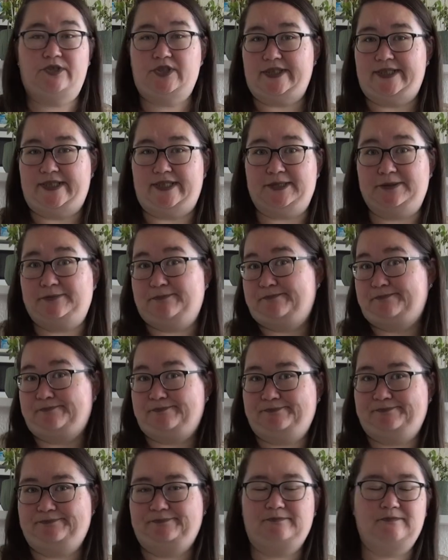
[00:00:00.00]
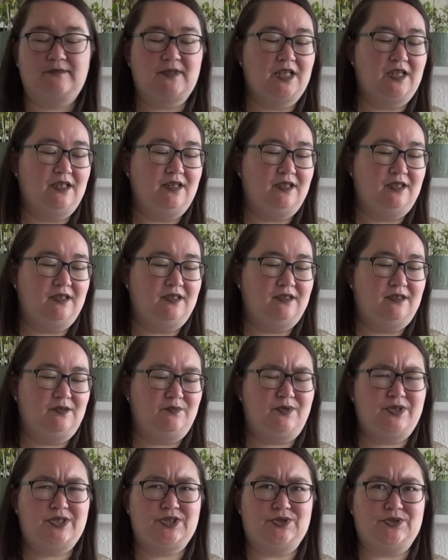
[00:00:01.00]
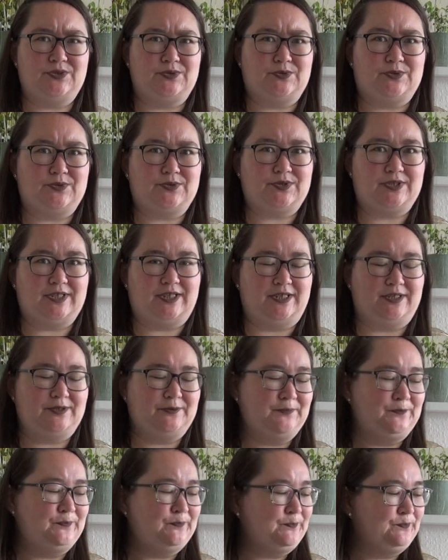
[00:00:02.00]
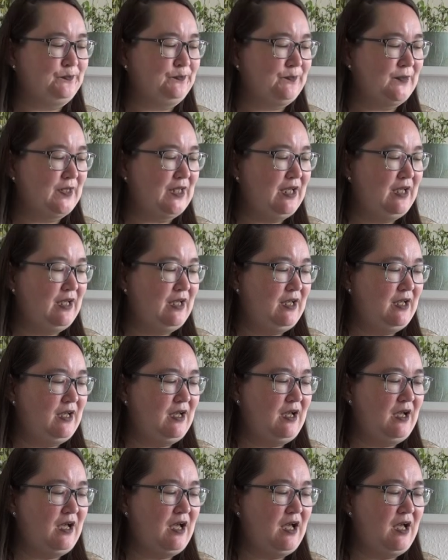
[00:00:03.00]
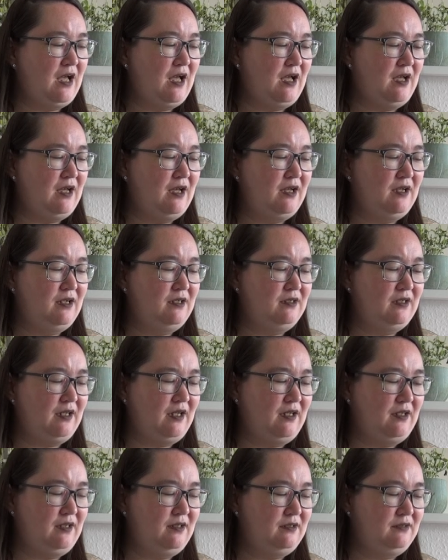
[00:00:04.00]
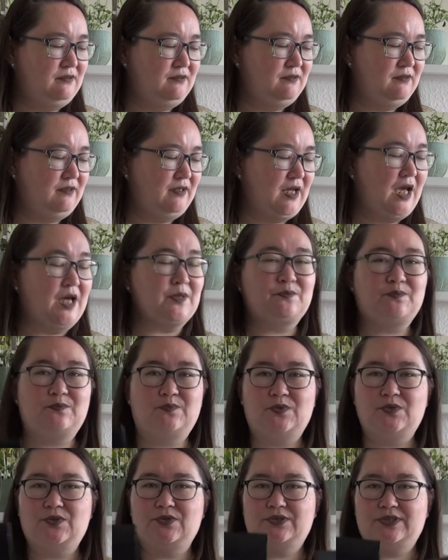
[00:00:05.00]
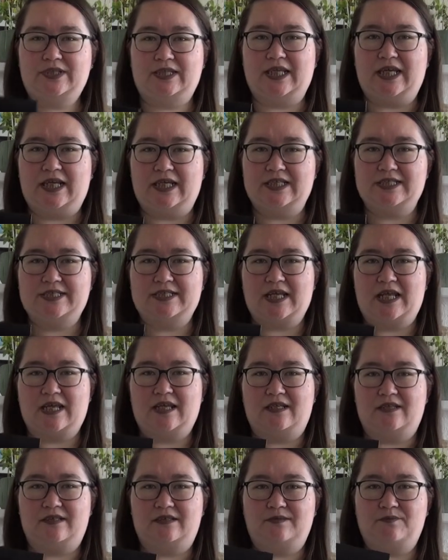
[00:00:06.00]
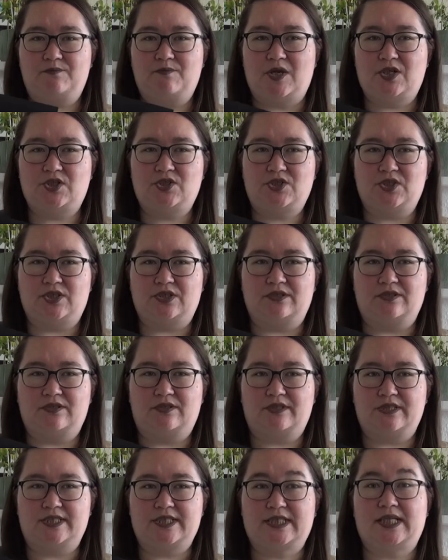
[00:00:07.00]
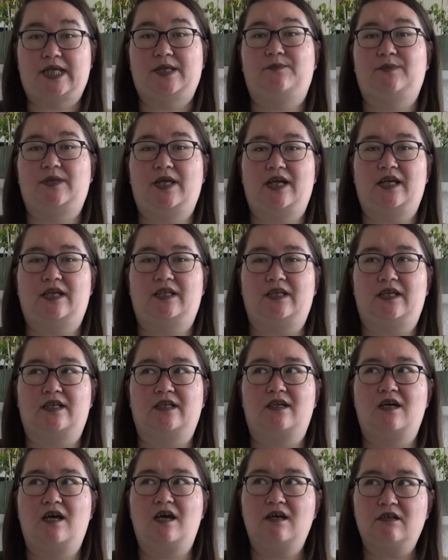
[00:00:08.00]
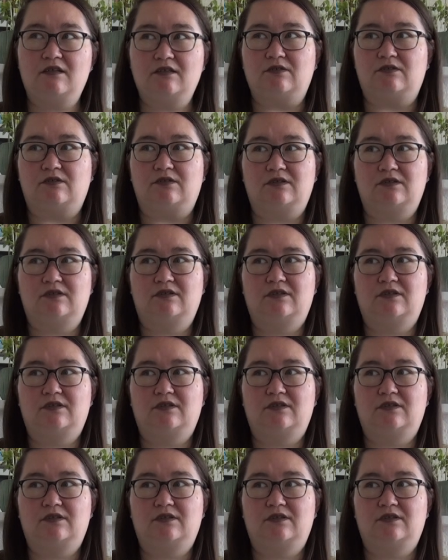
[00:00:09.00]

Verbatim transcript: Trine, pretty sure it's Trine, uh, had bought these and mentioned on the same day that, oh,